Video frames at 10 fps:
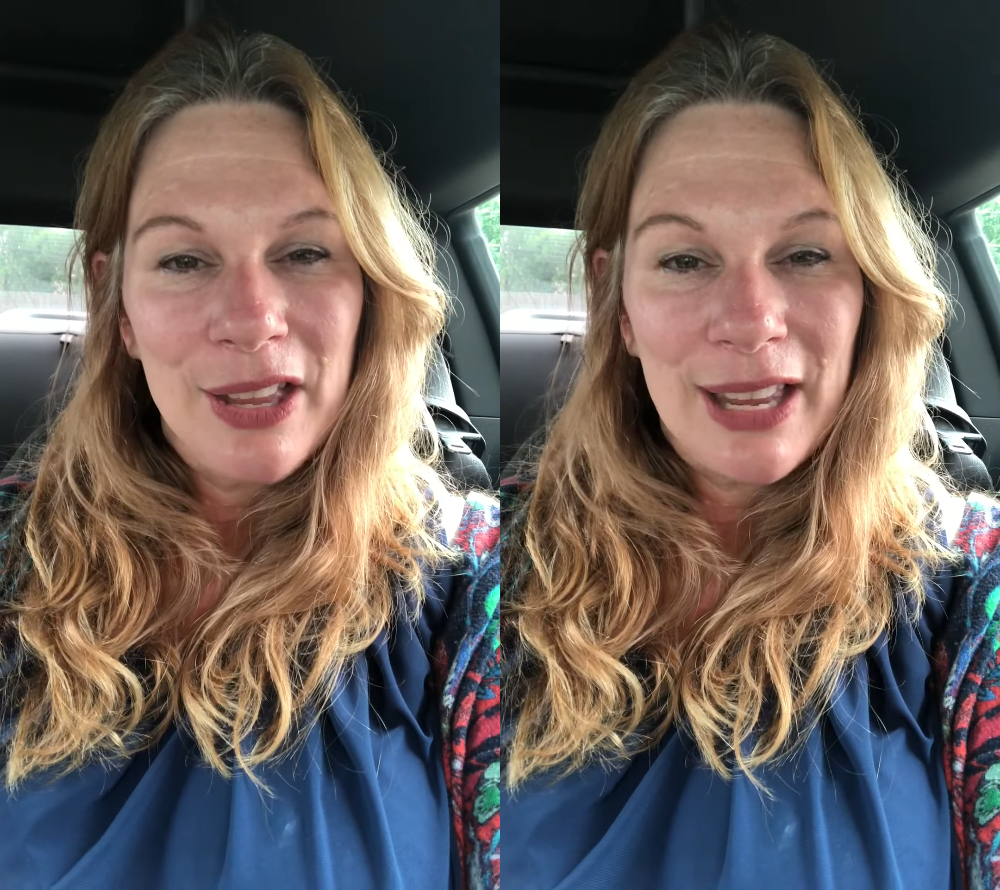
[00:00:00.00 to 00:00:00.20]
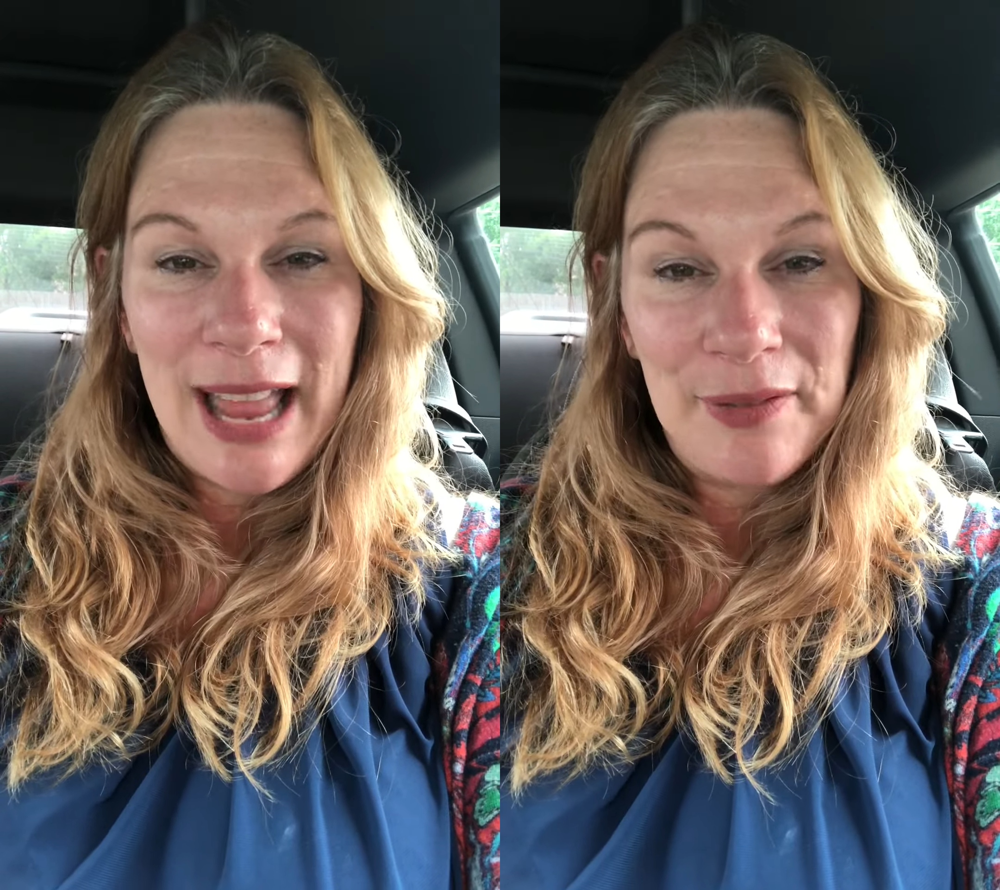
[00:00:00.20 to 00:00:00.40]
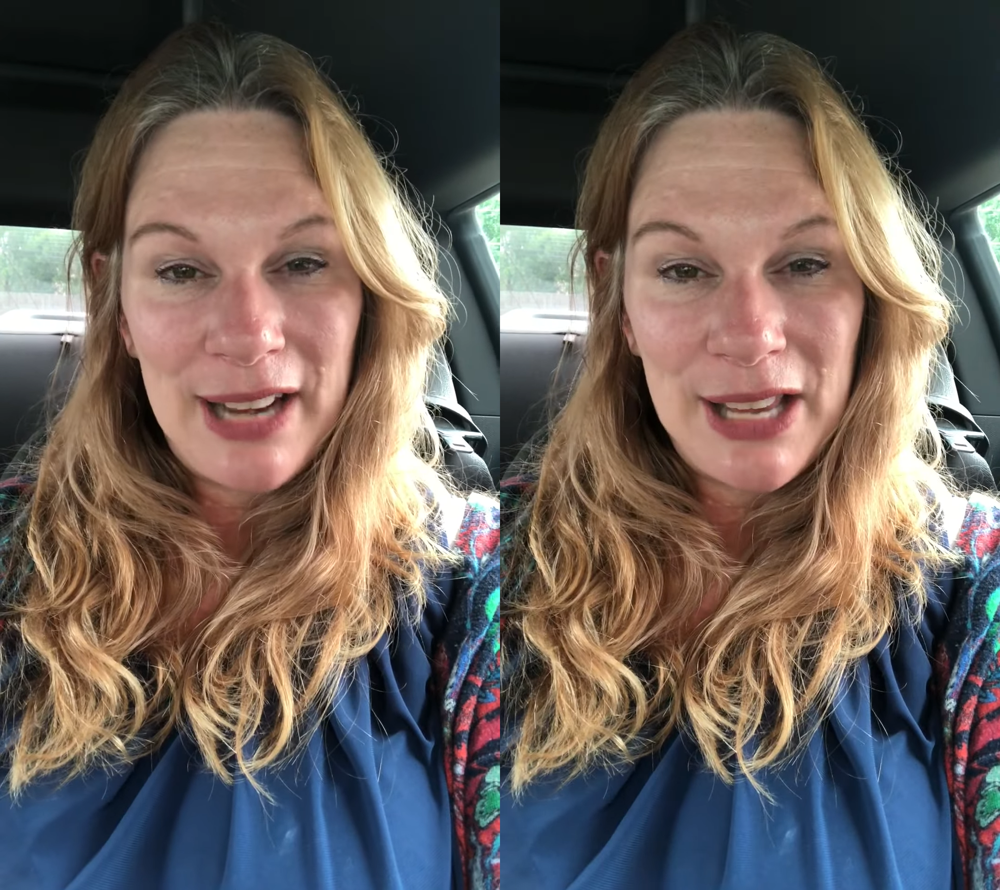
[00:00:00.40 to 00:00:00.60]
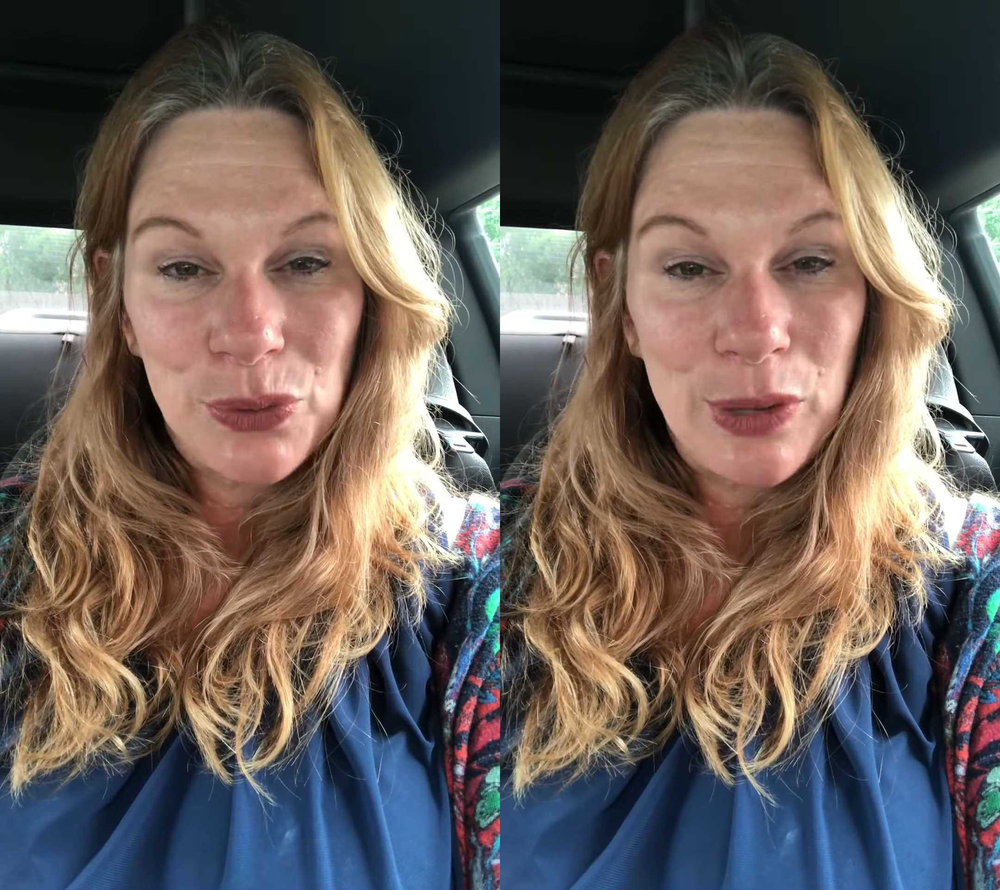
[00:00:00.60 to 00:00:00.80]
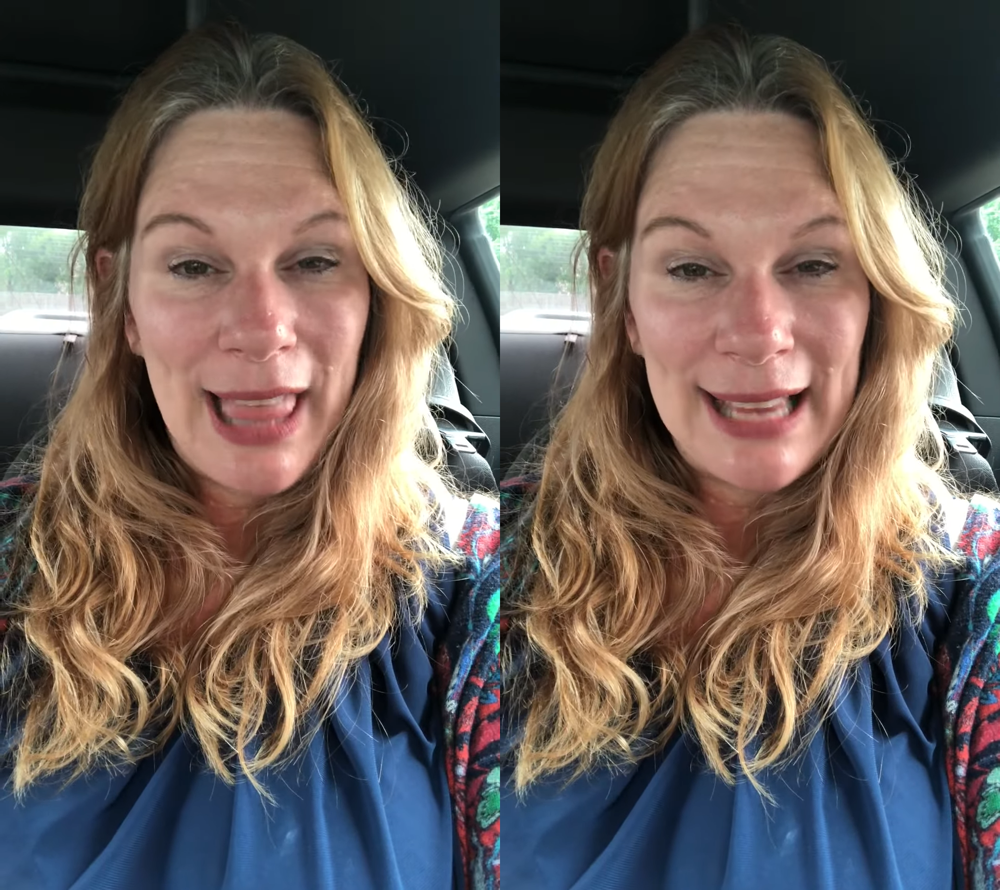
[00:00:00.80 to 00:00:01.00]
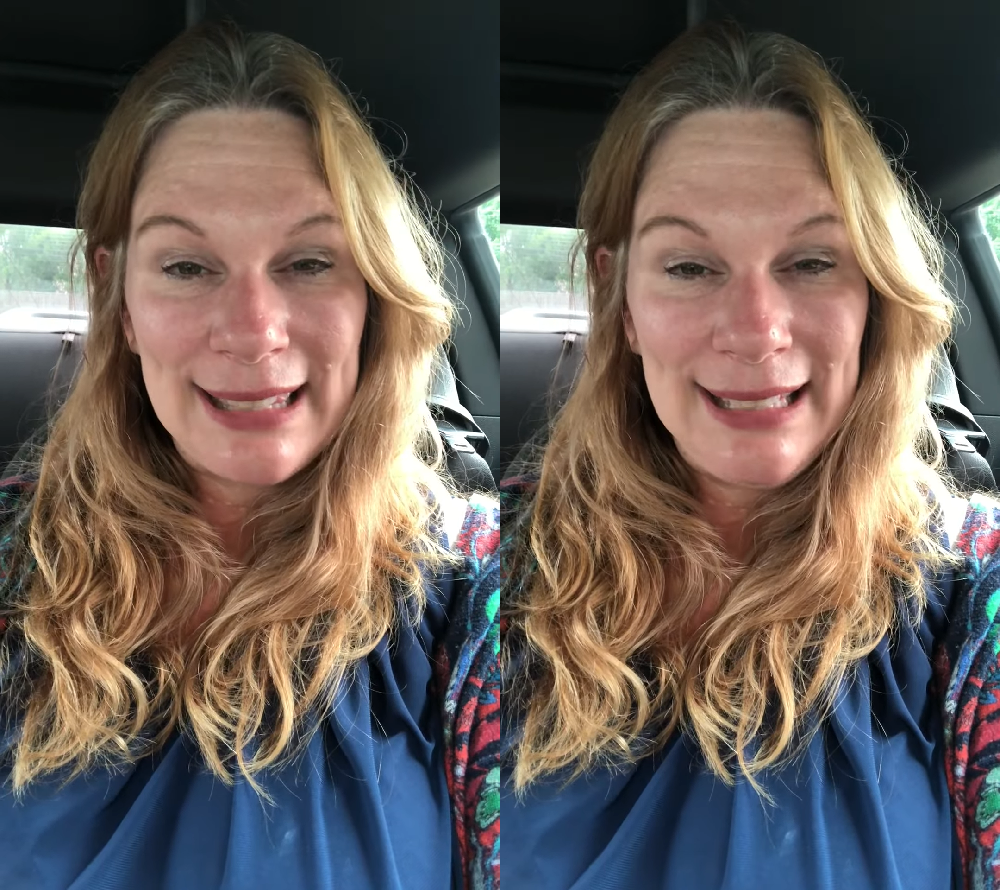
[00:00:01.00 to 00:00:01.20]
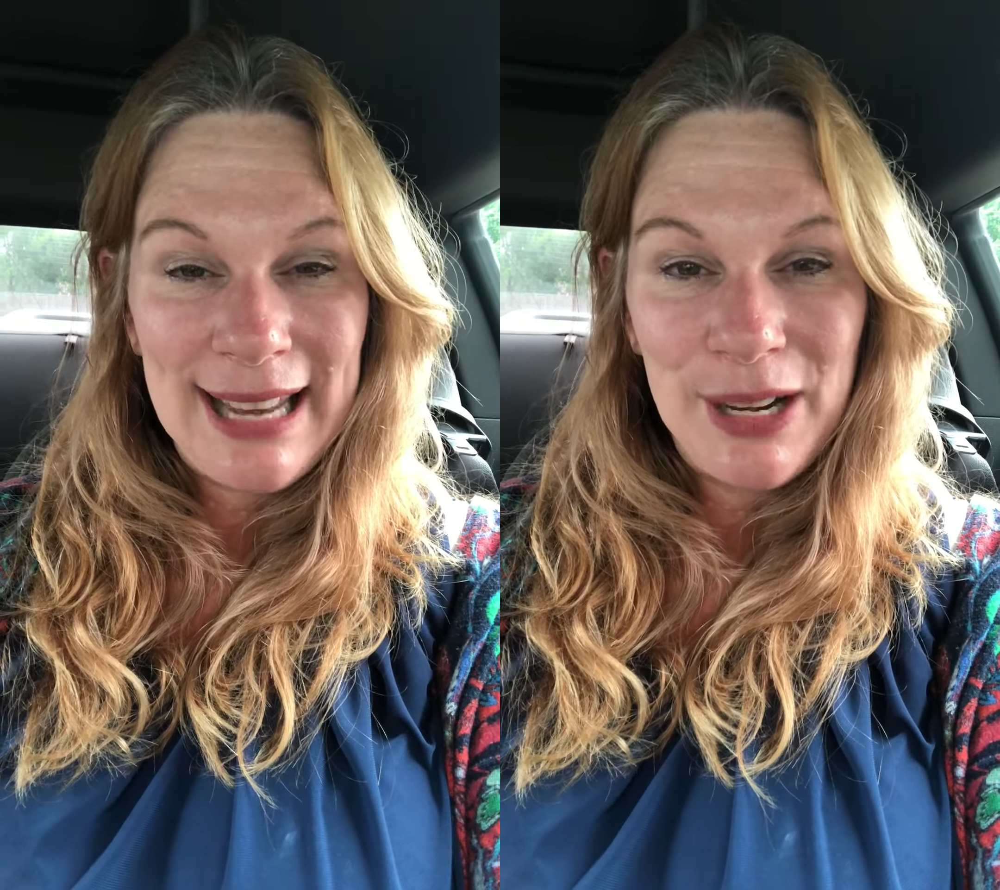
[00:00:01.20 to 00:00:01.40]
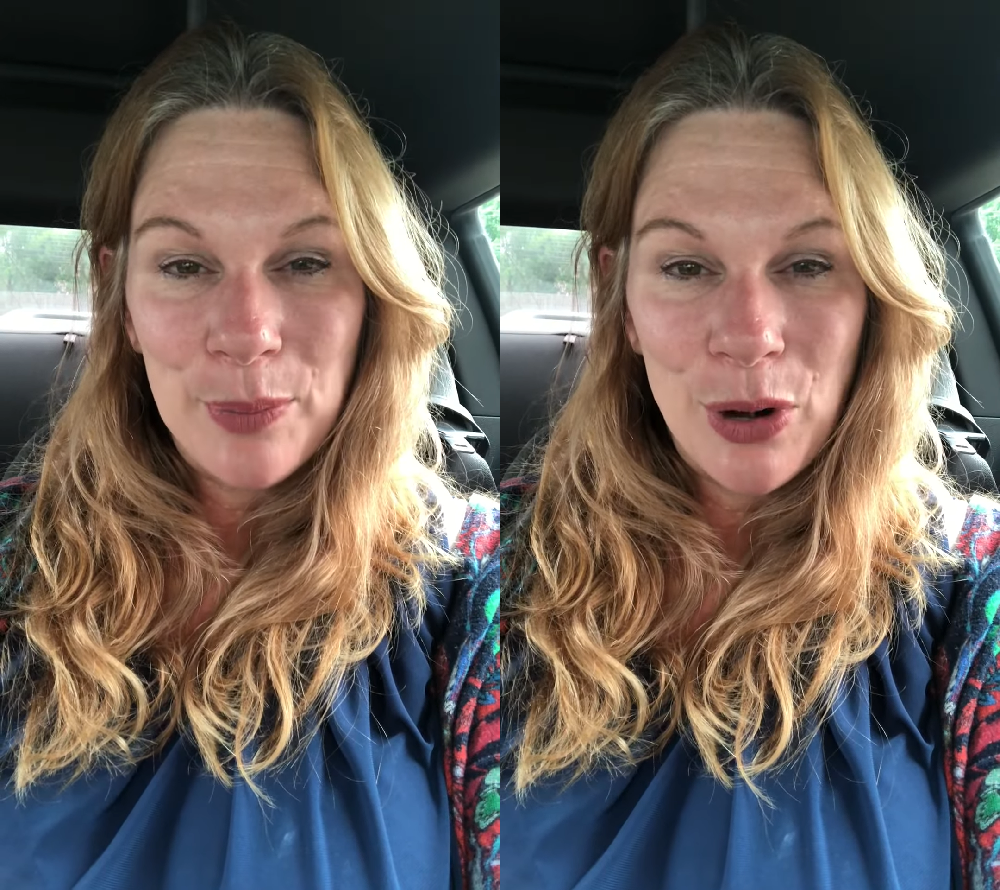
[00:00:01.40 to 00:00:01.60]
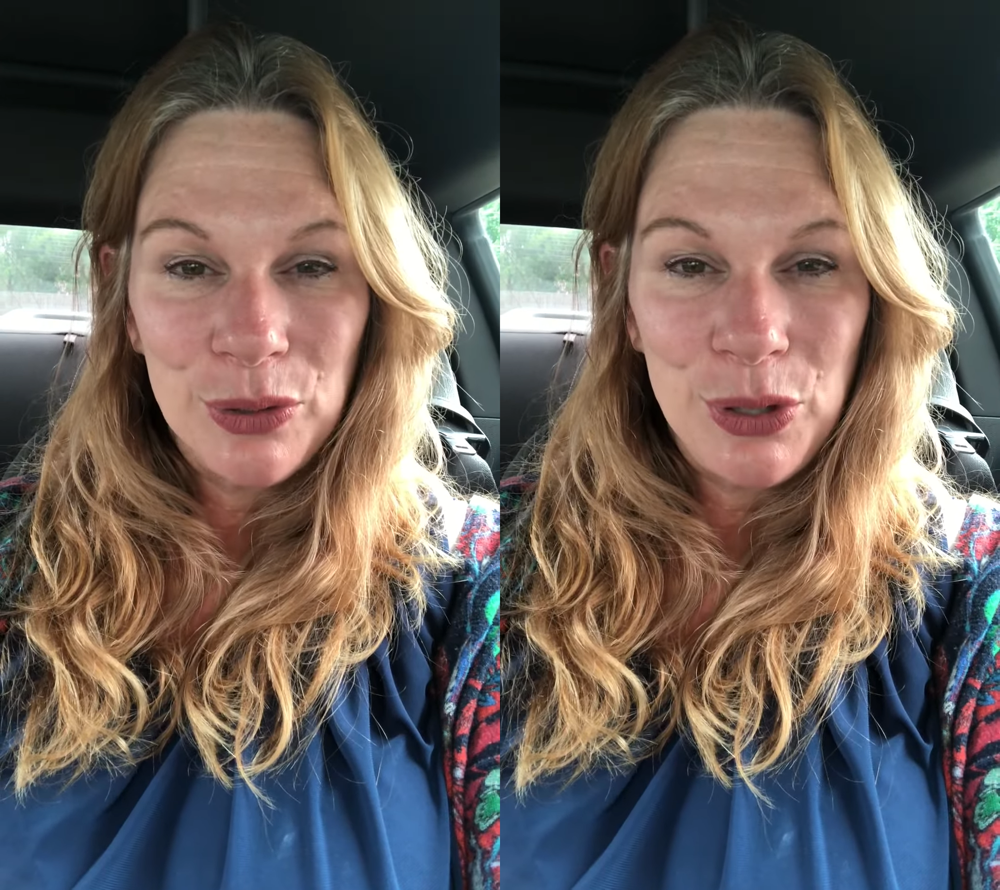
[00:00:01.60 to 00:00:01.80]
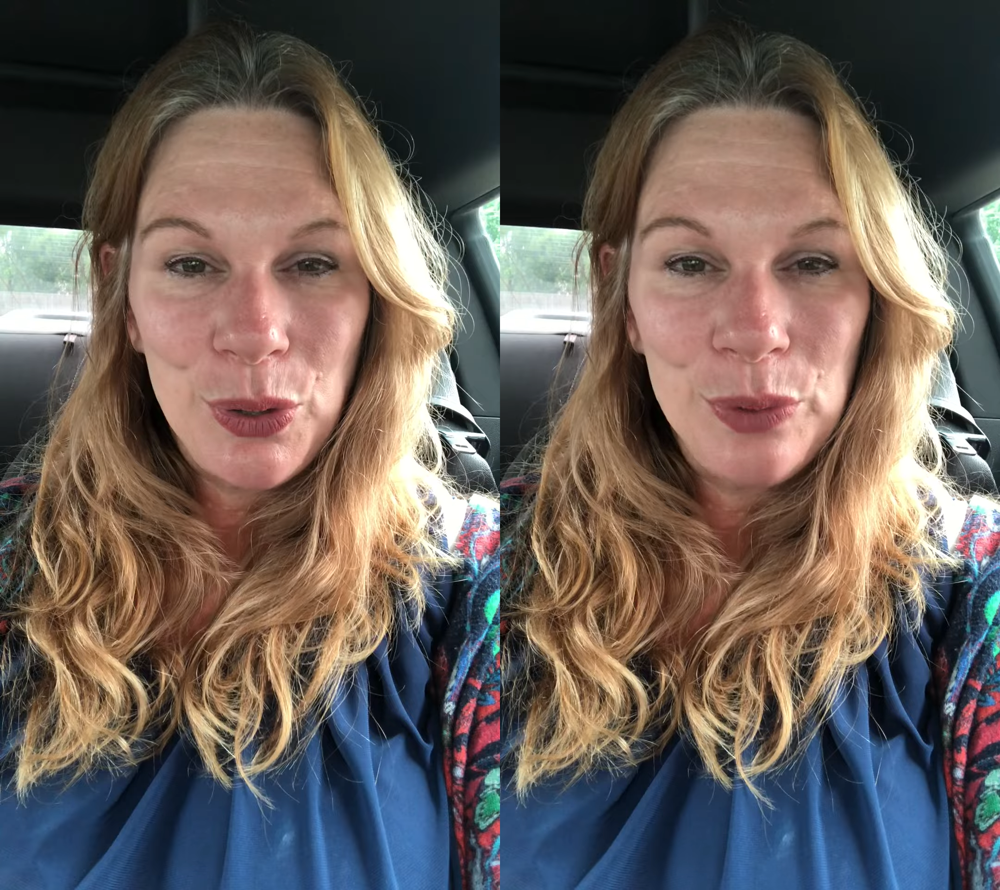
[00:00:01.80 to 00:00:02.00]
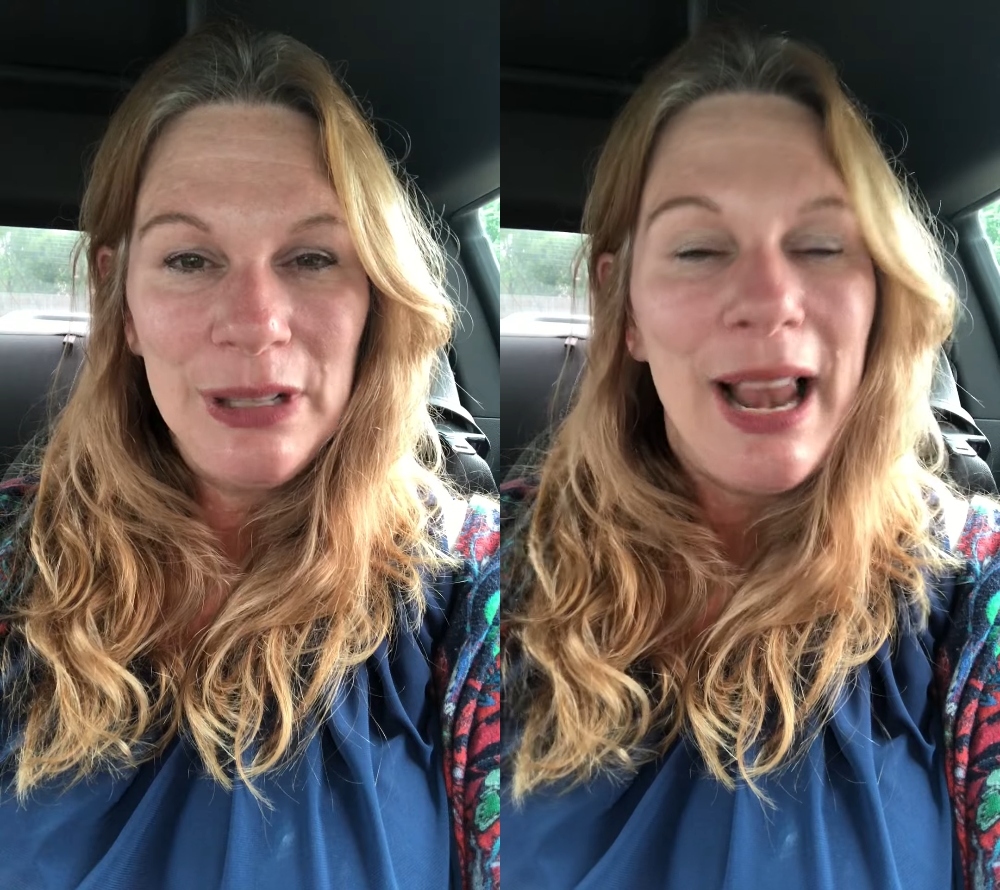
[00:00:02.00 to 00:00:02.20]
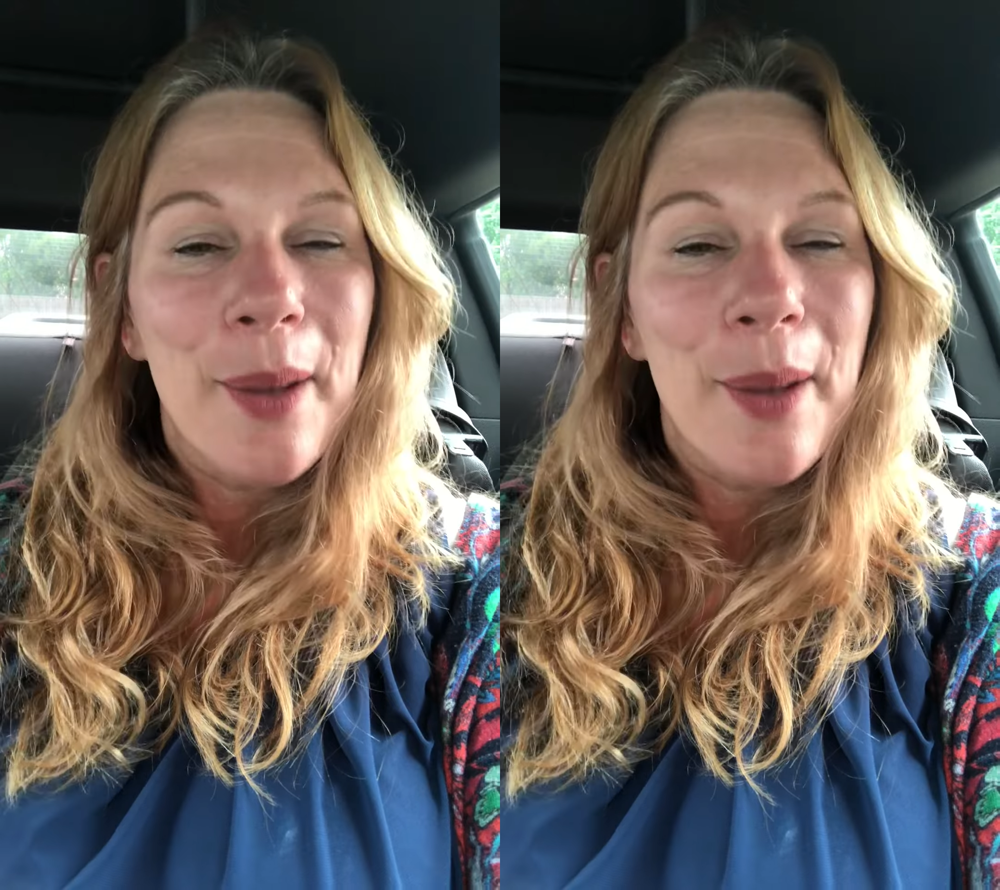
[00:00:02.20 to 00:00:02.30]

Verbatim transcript: Going to have a nice relaxing day tomorrow too,